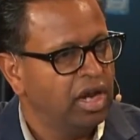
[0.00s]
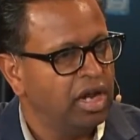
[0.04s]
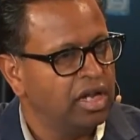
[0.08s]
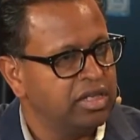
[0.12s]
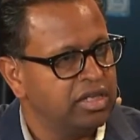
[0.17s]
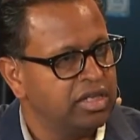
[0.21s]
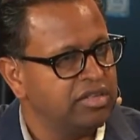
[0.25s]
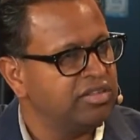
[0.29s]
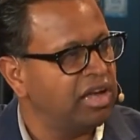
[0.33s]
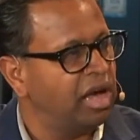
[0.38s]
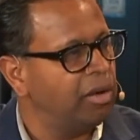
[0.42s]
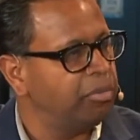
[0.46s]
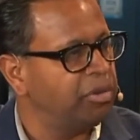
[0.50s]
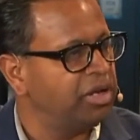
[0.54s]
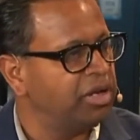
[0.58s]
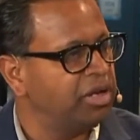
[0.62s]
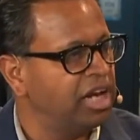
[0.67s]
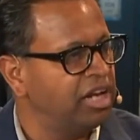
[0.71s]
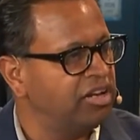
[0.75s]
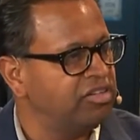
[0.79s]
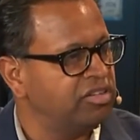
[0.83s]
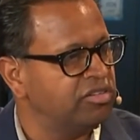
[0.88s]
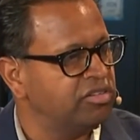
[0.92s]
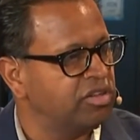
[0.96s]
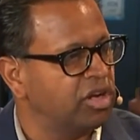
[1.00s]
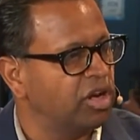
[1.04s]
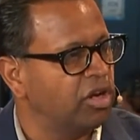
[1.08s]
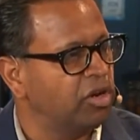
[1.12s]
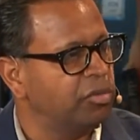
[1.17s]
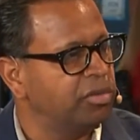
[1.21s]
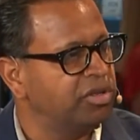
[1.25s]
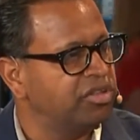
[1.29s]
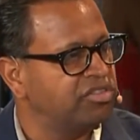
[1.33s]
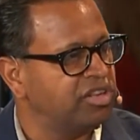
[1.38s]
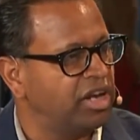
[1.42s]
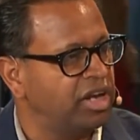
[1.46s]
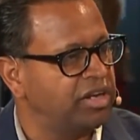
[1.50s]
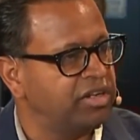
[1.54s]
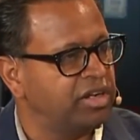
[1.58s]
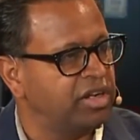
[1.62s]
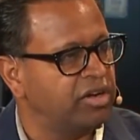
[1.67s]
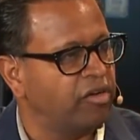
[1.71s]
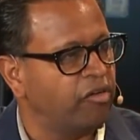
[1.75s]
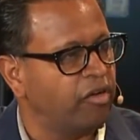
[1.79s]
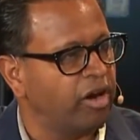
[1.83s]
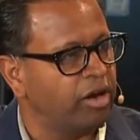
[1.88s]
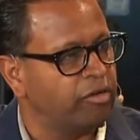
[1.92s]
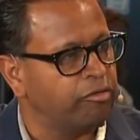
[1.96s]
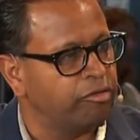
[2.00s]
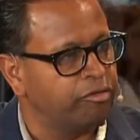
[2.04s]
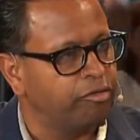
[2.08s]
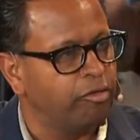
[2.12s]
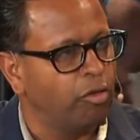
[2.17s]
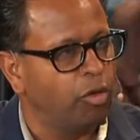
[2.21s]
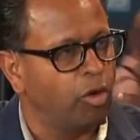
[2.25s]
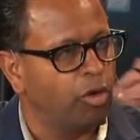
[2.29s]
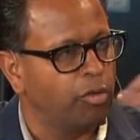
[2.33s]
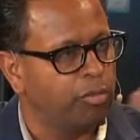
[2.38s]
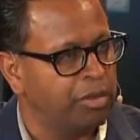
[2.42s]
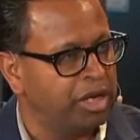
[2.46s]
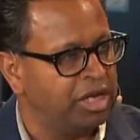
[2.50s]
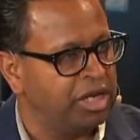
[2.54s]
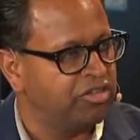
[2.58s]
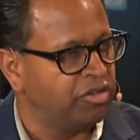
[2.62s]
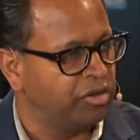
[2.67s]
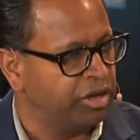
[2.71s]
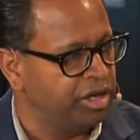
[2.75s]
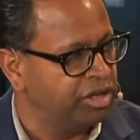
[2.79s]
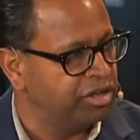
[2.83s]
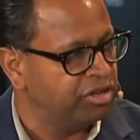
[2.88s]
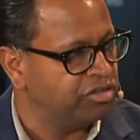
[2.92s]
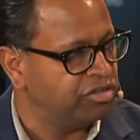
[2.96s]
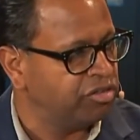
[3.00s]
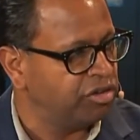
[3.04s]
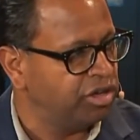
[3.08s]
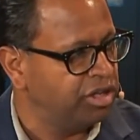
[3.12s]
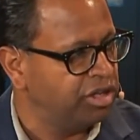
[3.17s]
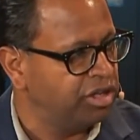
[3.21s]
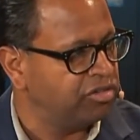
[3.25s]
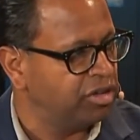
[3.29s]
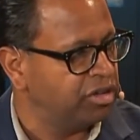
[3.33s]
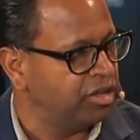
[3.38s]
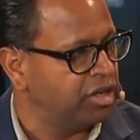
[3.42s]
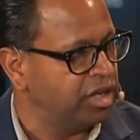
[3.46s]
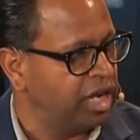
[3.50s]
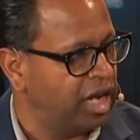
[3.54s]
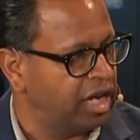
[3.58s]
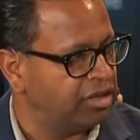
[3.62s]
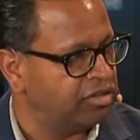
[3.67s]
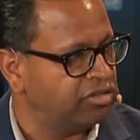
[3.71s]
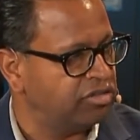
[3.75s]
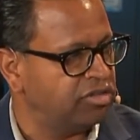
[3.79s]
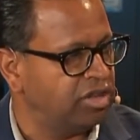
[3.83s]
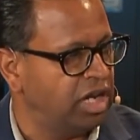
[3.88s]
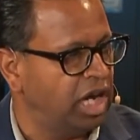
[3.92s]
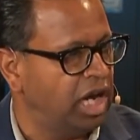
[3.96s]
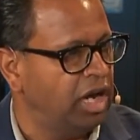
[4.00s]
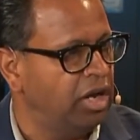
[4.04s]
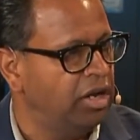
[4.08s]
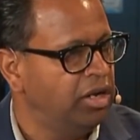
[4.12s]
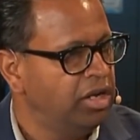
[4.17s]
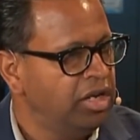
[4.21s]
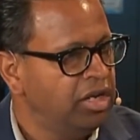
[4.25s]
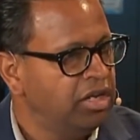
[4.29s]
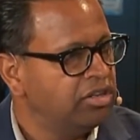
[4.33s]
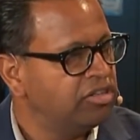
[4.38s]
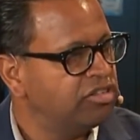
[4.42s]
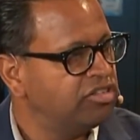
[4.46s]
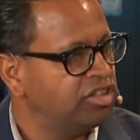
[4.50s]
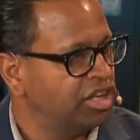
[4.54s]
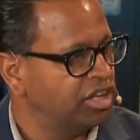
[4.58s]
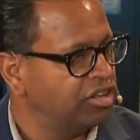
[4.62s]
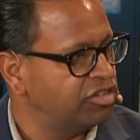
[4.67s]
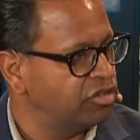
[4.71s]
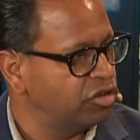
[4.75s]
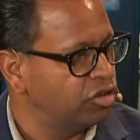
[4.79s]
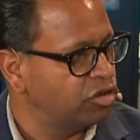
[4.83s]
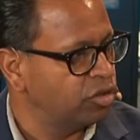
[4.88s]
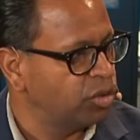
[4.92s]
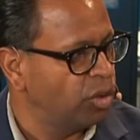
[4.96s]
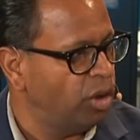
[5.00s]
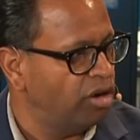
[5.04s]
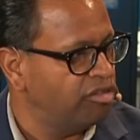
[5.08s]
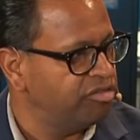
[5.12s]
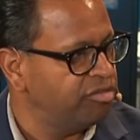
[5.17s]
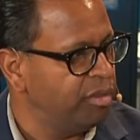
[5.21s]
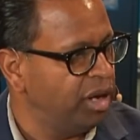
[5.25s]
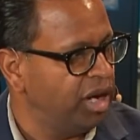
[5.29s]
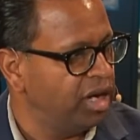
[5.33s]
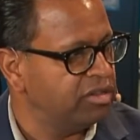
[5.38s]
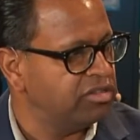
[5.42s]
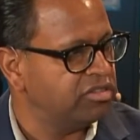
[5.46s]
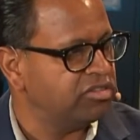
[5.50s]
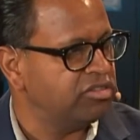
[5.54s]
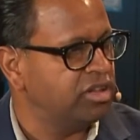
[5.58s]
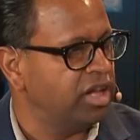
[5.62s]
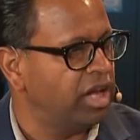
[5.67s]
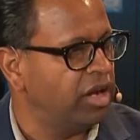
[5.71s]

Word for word: And these applications are going to be centered around four major industries industries in the next uh, six to 12 months.